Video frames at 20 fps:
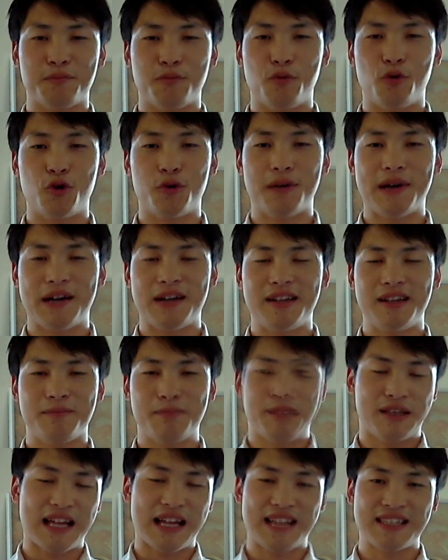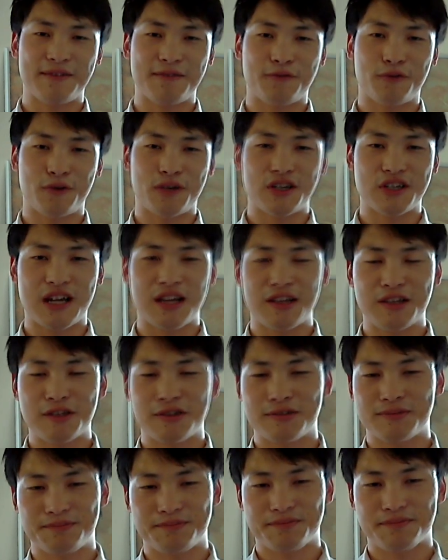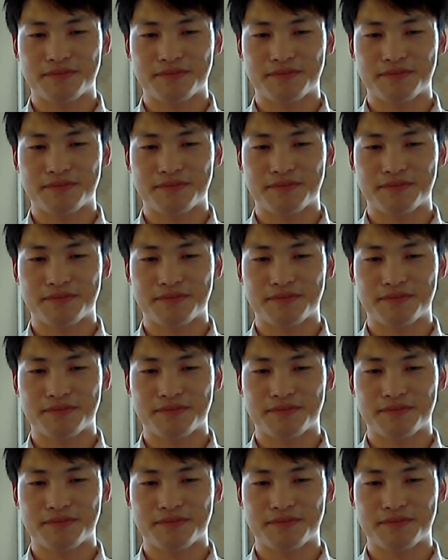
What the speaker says: more about it. But that's it for the challenge.